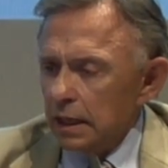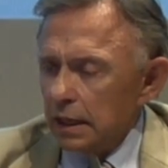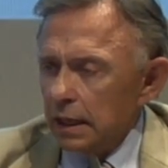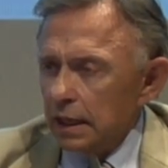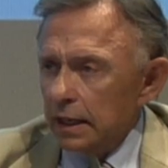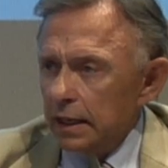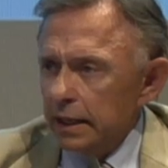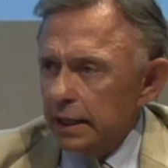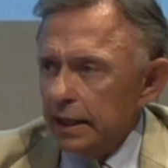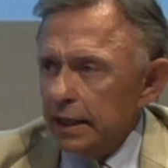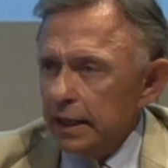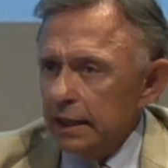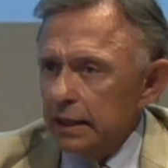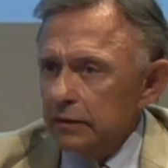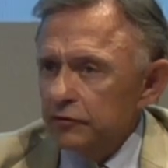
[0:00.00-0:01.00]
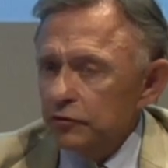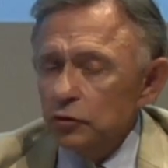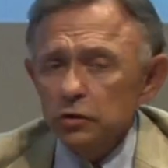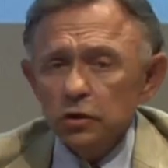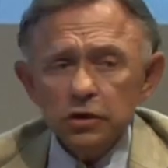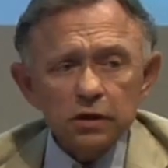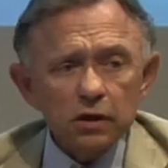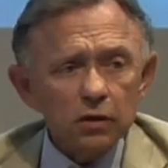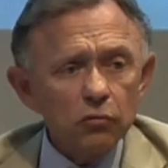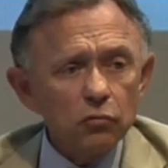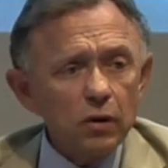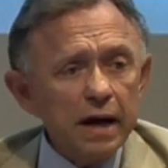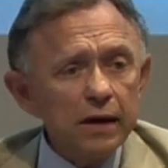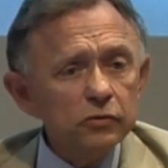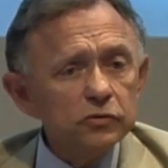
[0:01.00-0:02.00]
and if you look
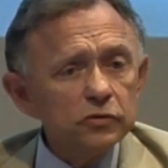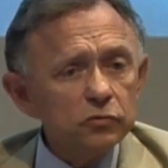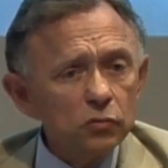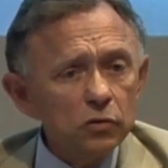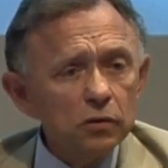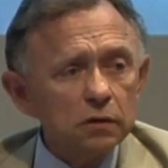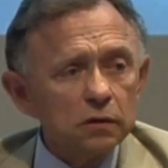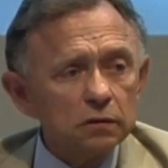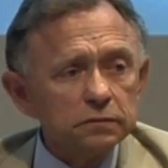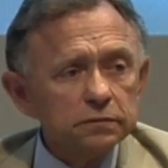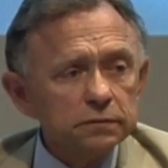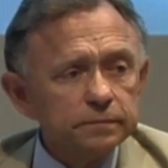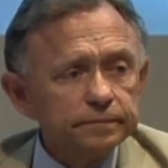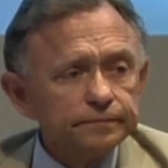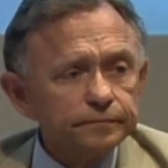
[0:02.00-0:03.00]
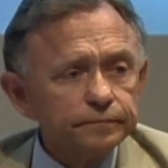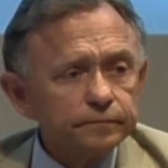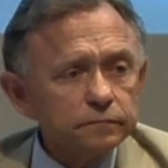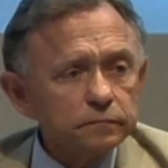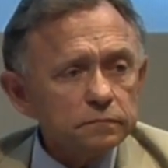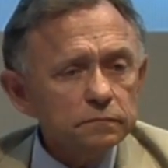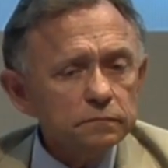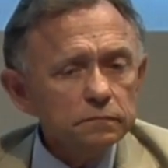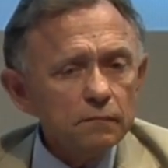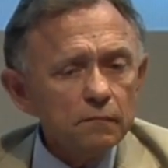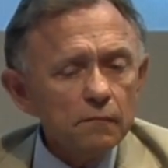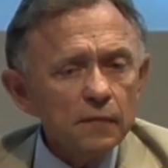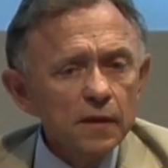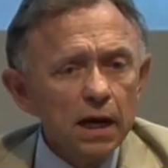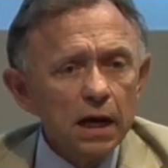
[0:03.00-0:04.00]
around the world,
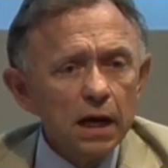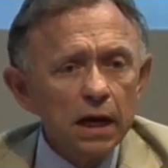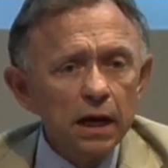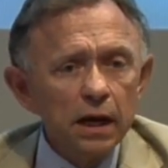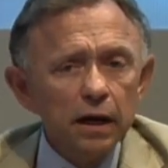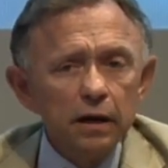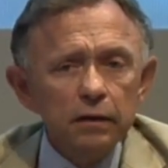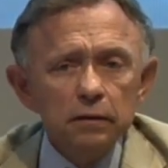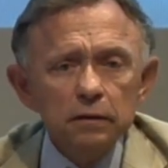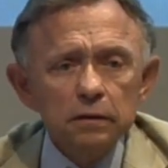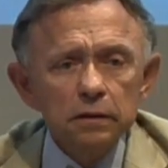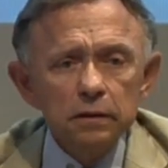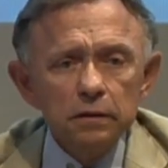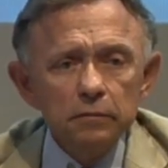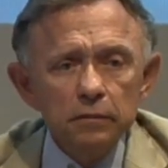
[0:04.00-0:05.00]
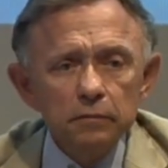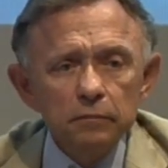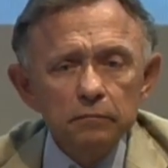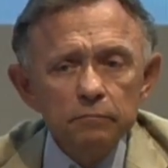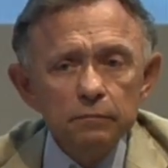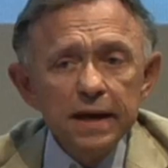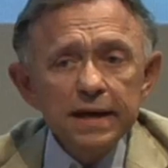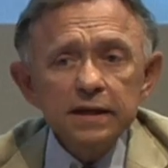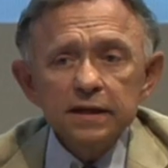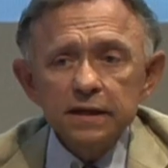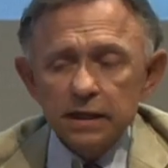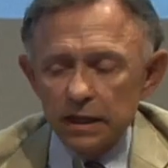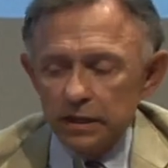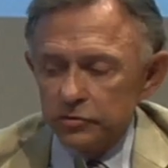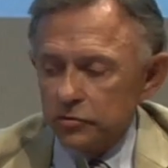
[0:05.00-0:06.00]
uh, many
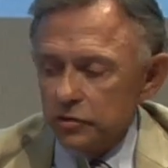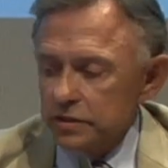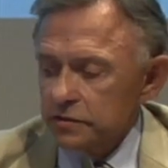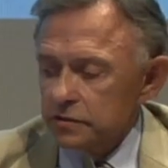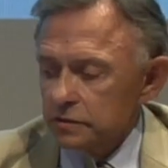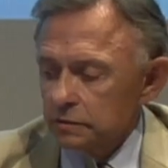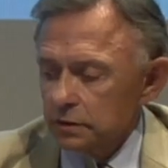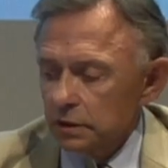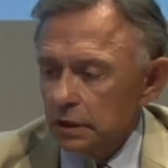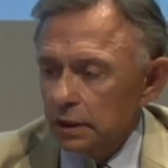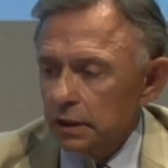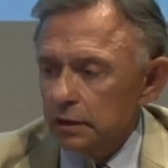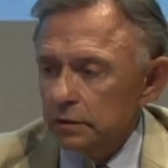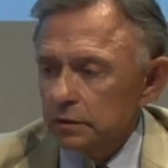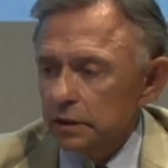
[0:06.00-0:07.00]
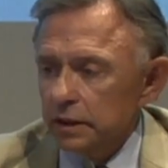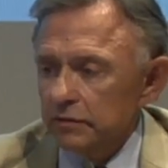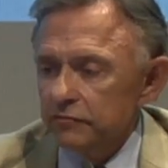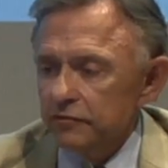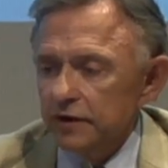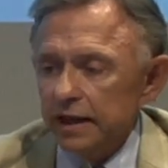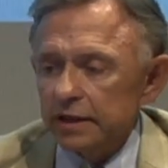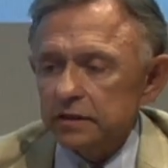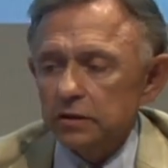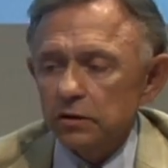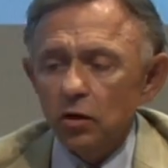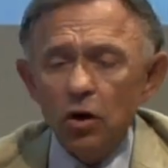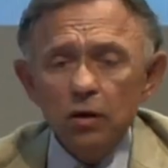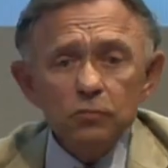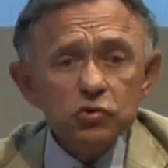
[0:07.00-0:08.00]
countries, uh, in fact, uh,
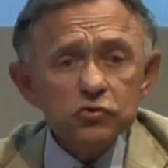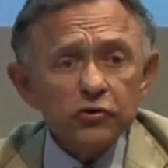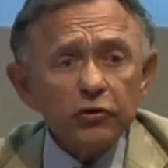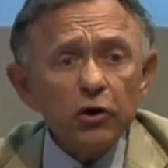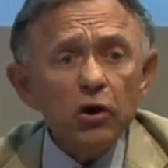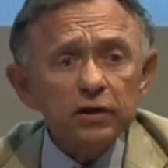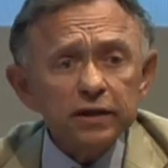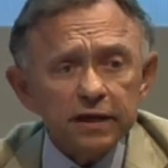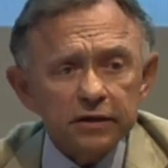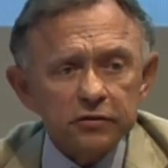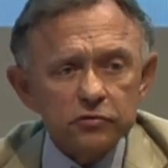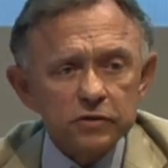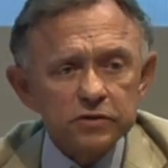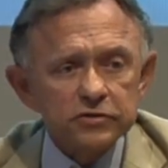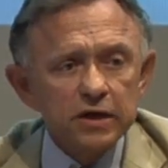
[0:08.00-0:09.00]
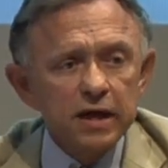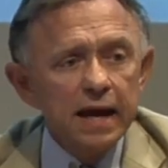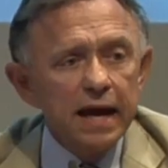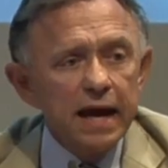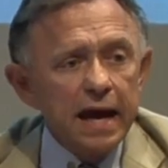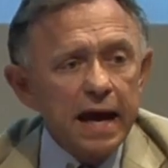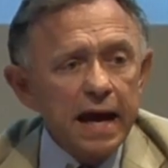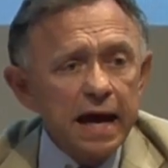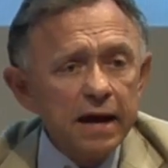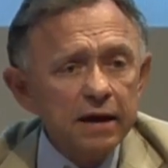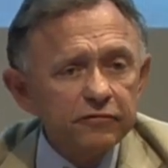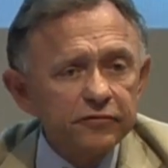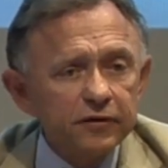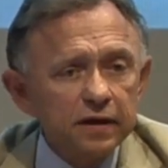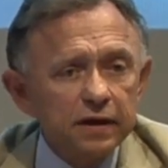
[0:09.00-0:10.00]
almost all countries,
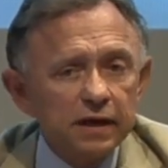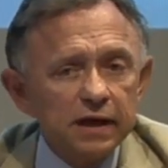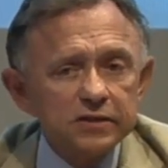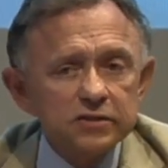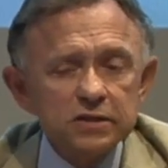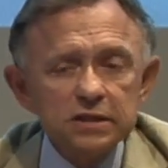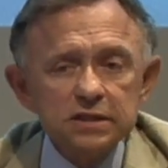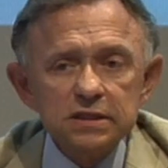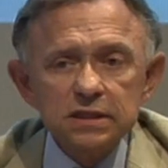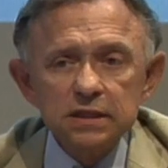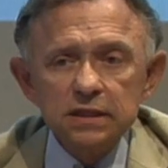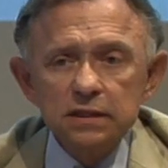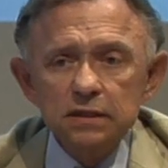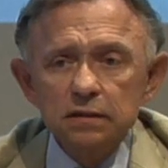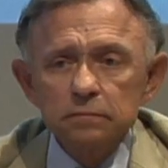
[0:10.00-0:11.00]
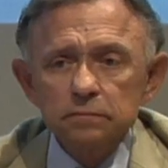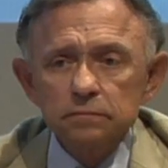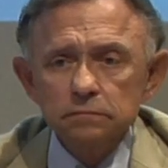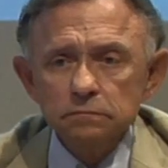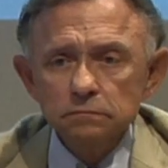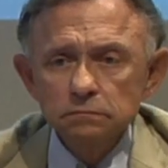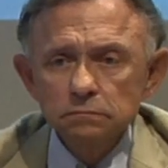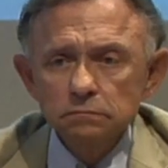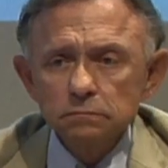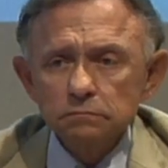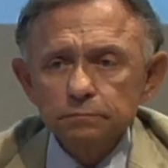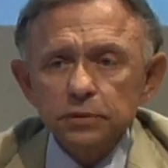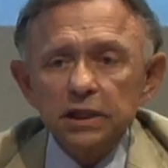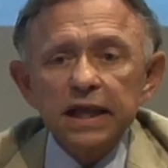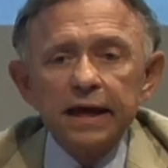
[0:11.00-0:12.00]
have an ICT
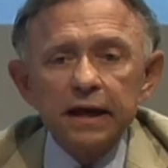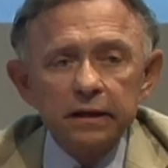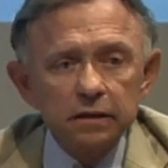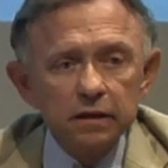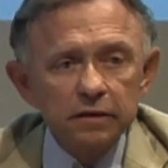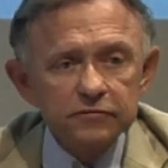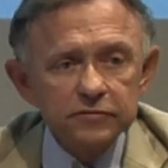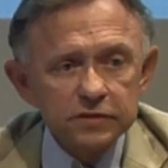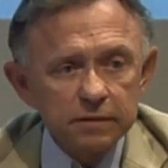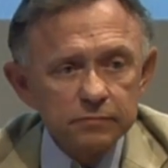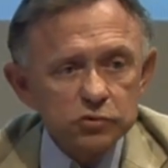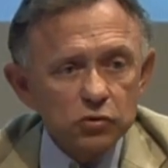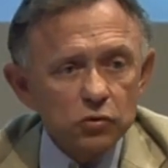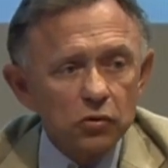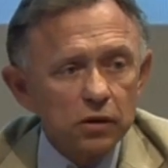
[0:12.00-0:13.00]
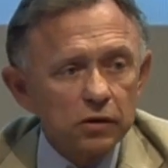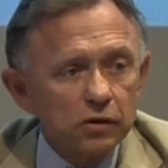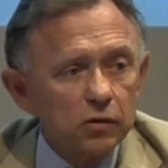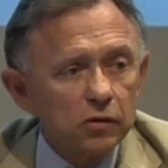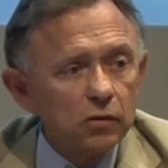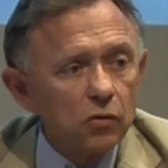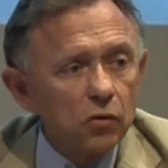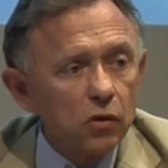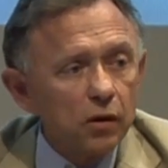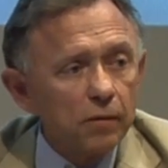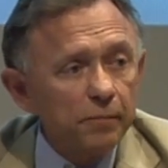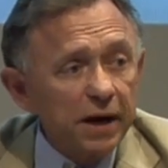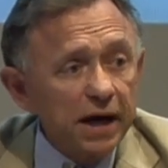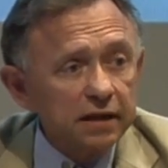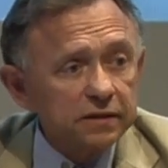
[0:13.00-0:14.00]
plan of some sort or, or a
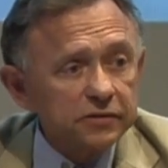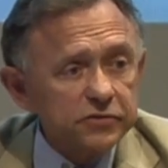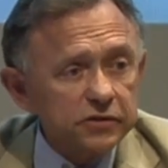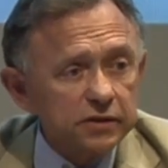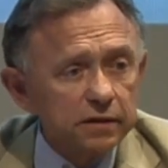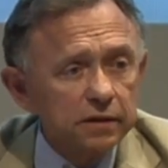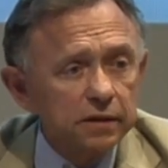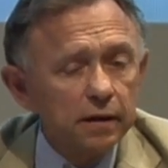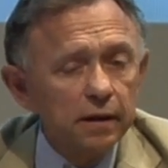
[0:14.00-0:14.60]
policy.